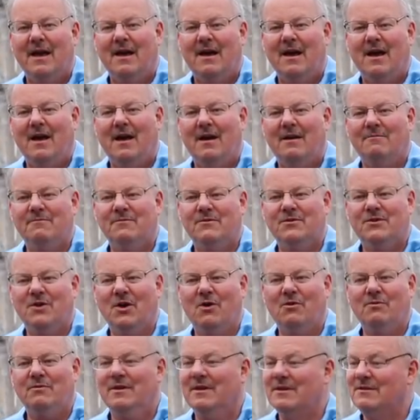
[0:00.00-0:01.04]
Uh,
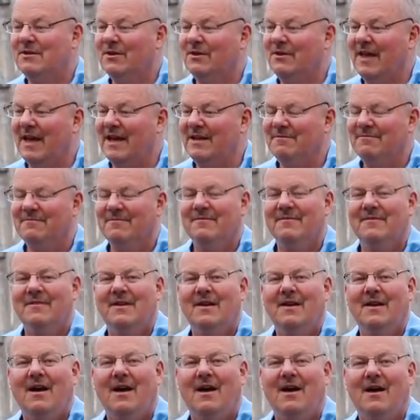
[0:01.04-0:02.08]
so until then,
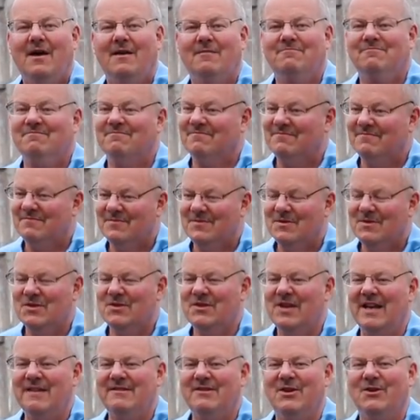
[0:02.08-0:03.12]
um,
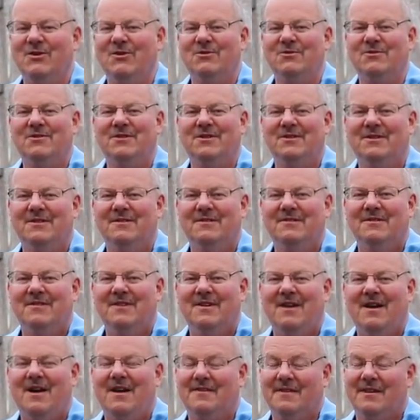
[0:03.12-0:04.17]
stay tuned
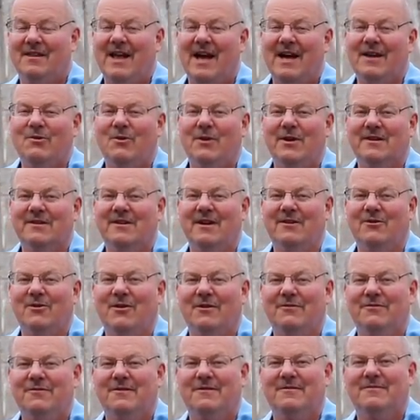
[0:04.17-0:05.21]
on the Lackawanna
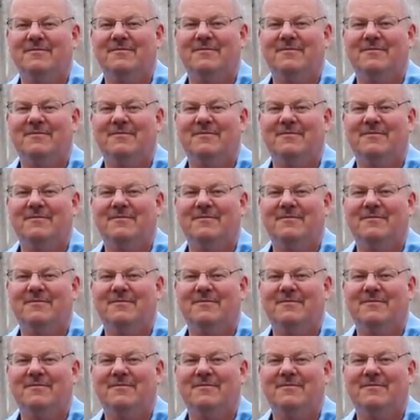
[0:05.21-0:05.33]
Cutoff.